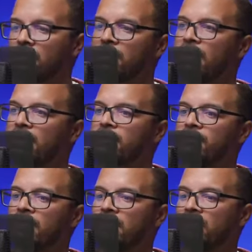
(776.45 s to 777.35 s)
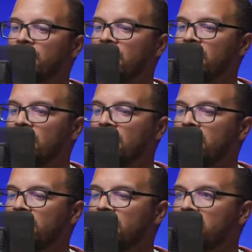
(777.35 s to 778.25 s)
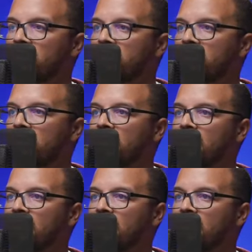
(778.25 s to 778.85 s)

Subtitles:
next video. Let's see.